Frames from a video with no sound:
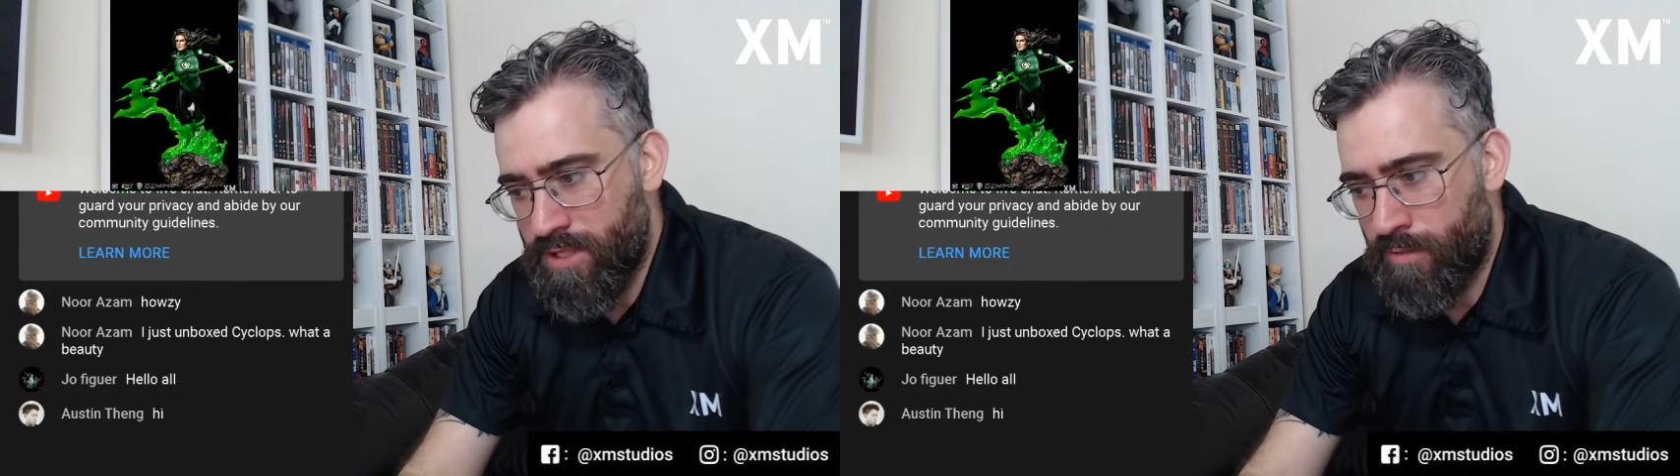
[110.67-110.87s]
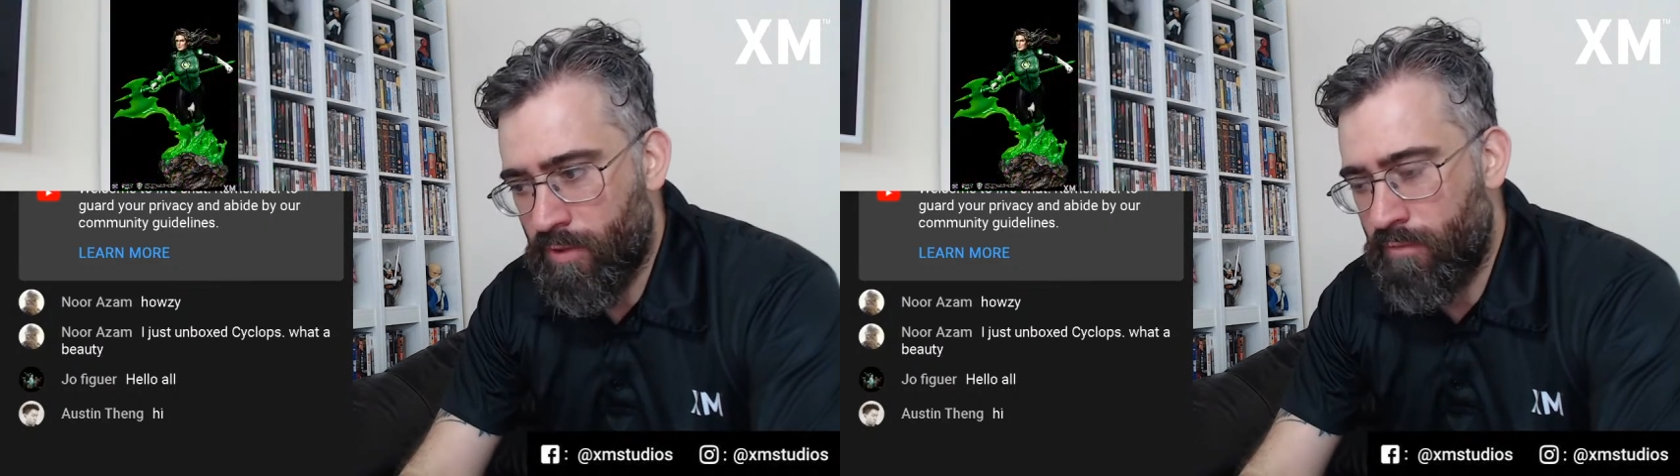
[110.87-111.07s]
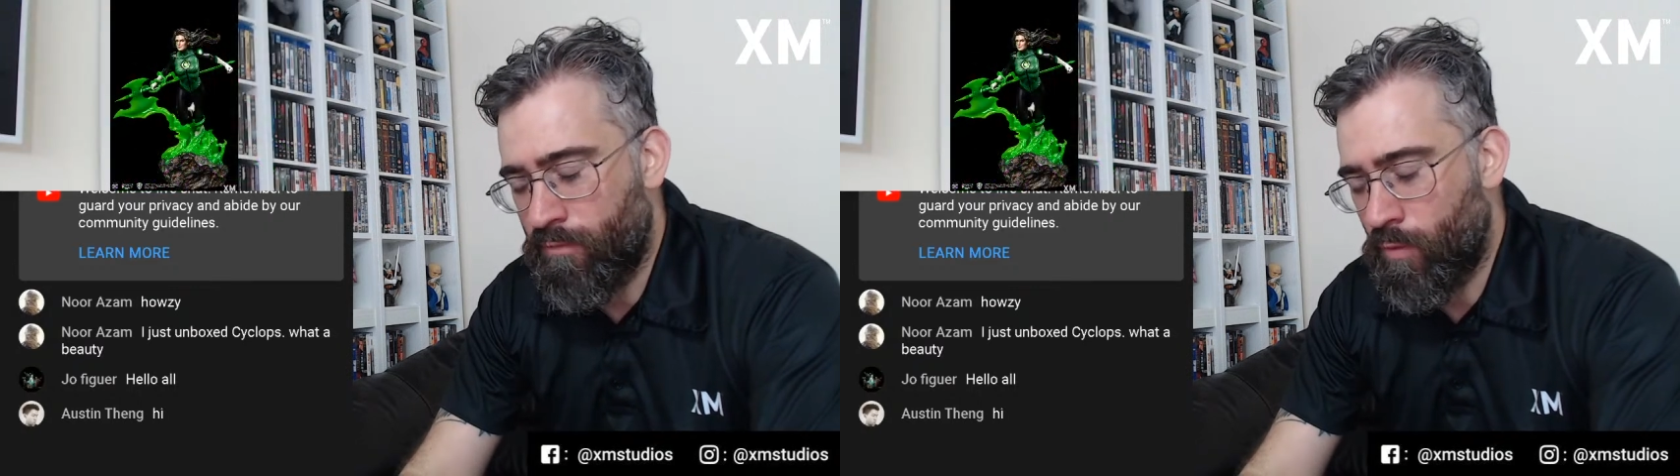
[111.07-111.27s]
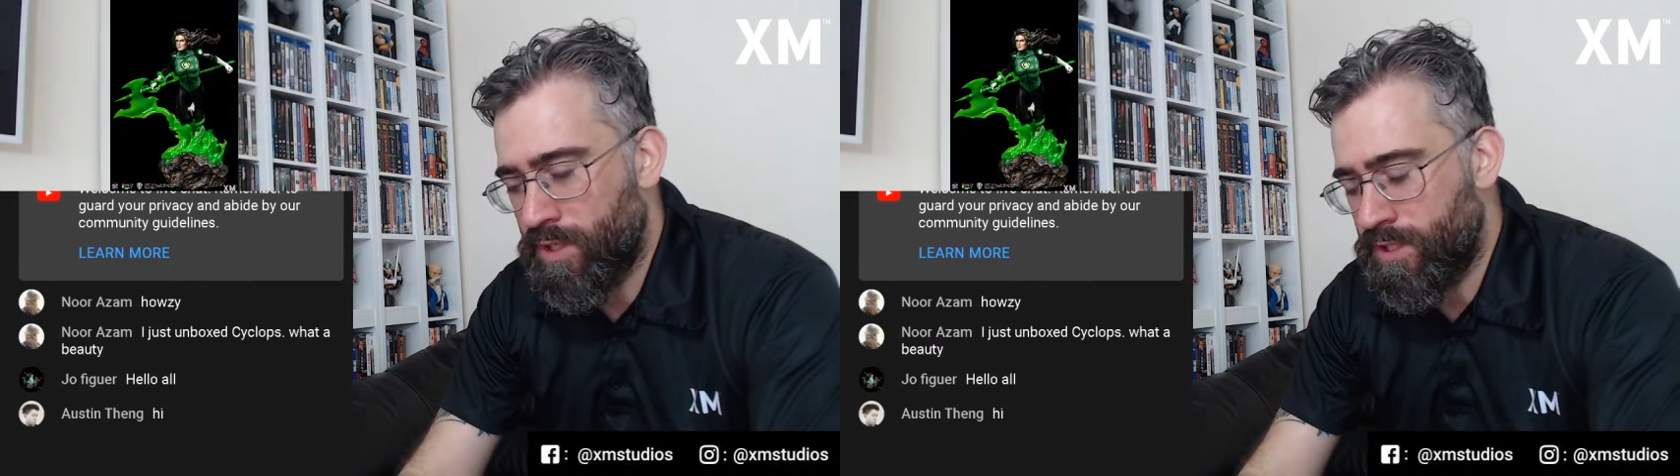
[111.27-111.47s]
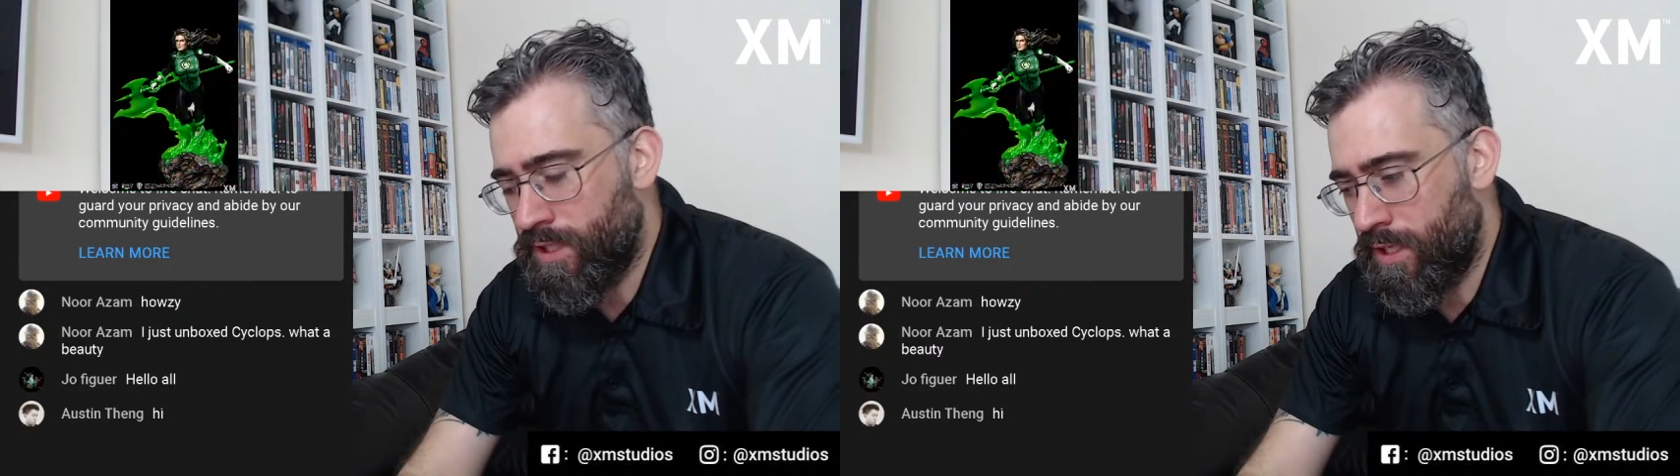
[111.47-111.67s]
I'm looking forward
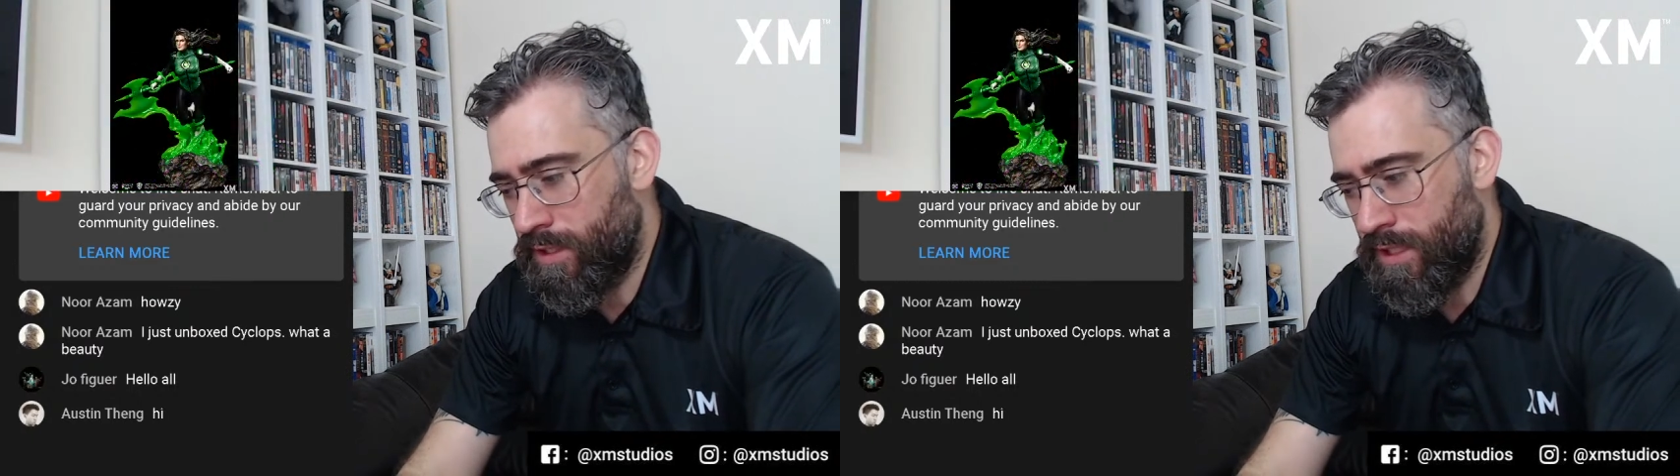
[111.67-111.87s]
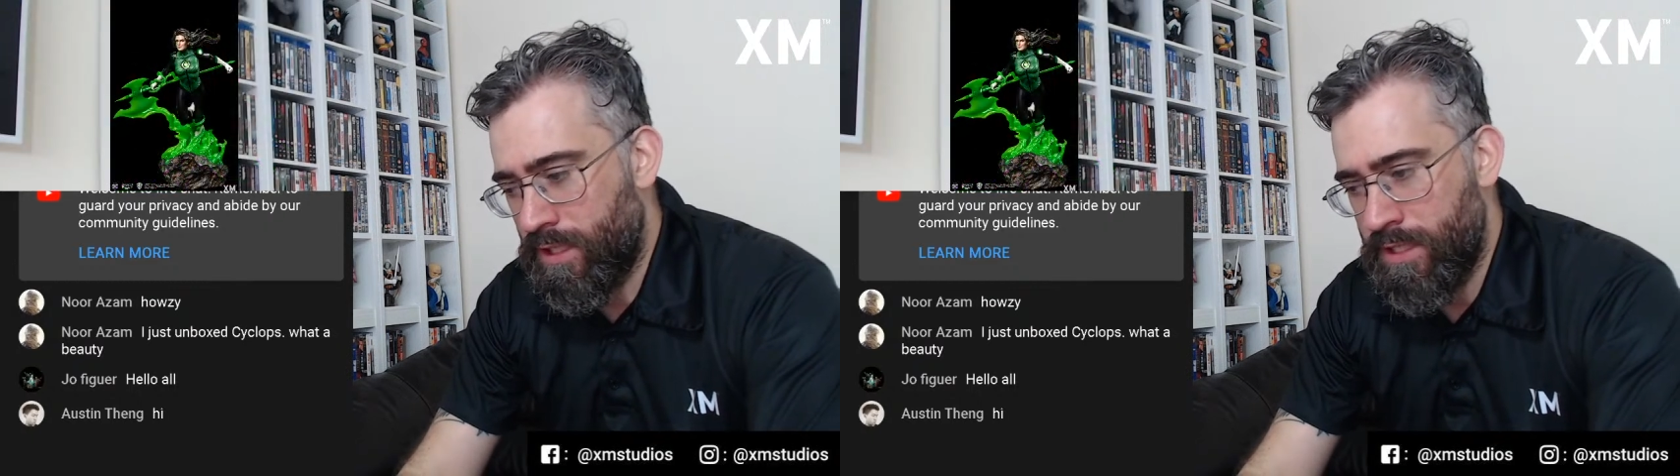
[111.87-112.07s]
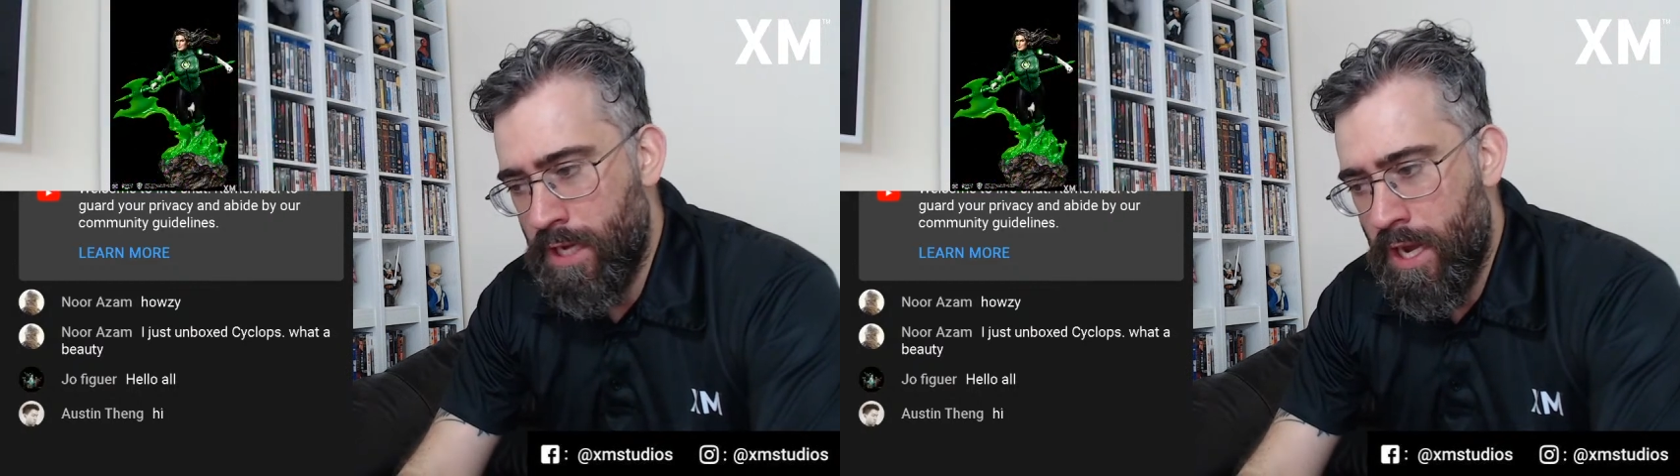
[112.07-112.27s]
to seeing the